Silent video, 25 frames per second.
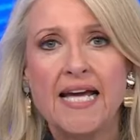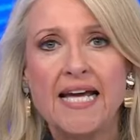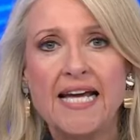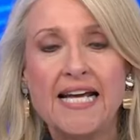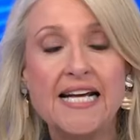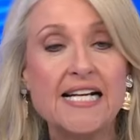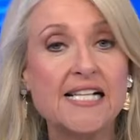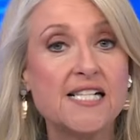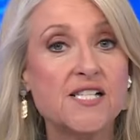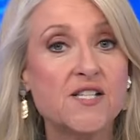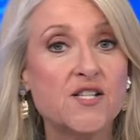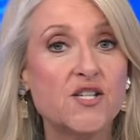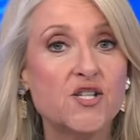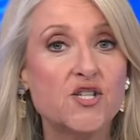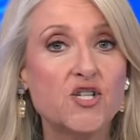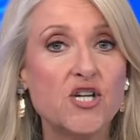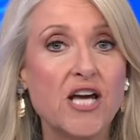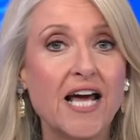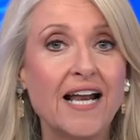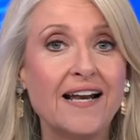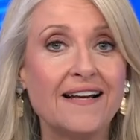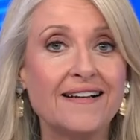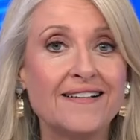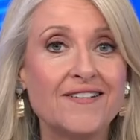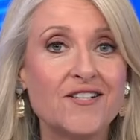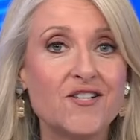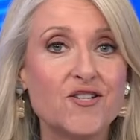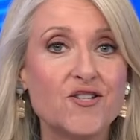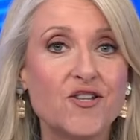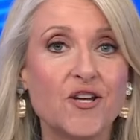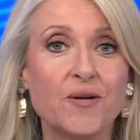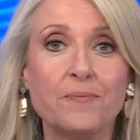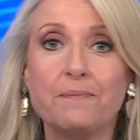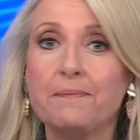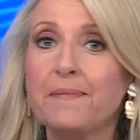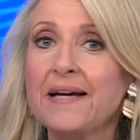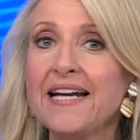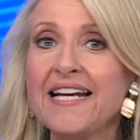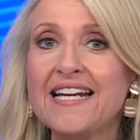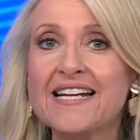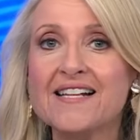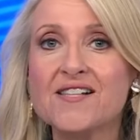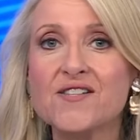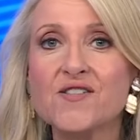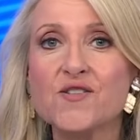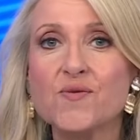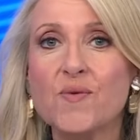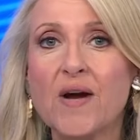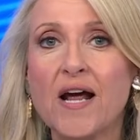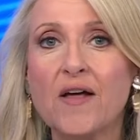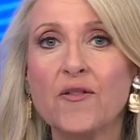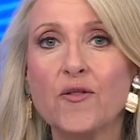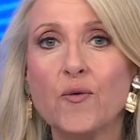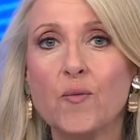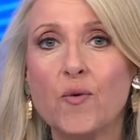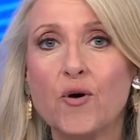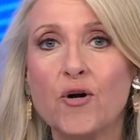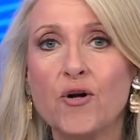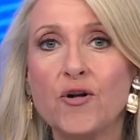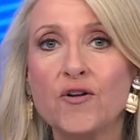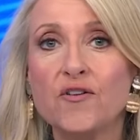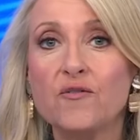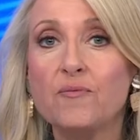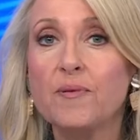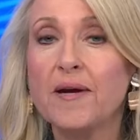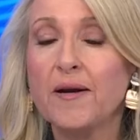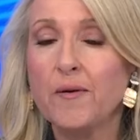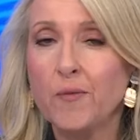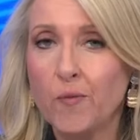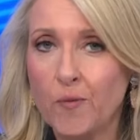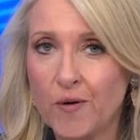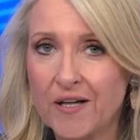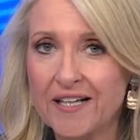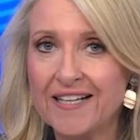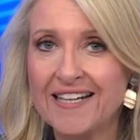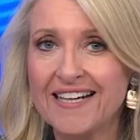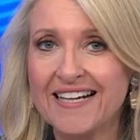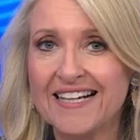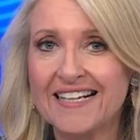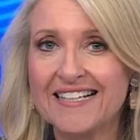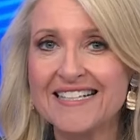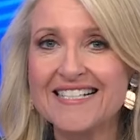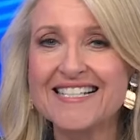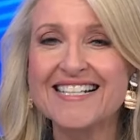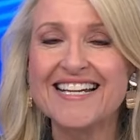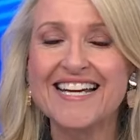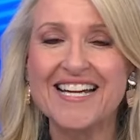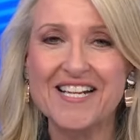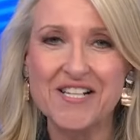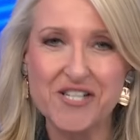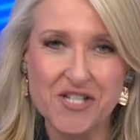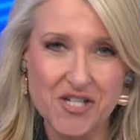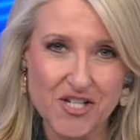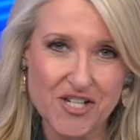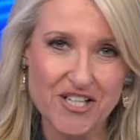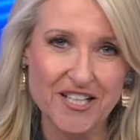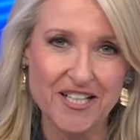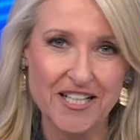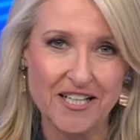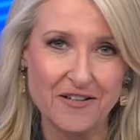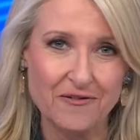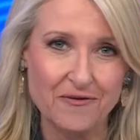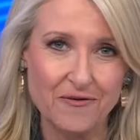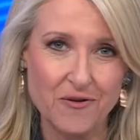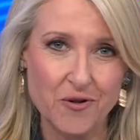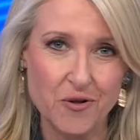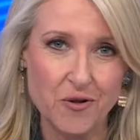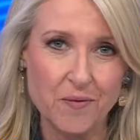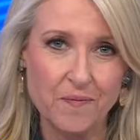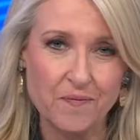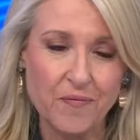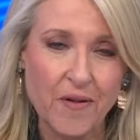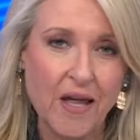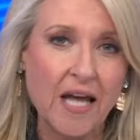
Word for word: It's the challenge that millions around the world have been willing to get chilly for.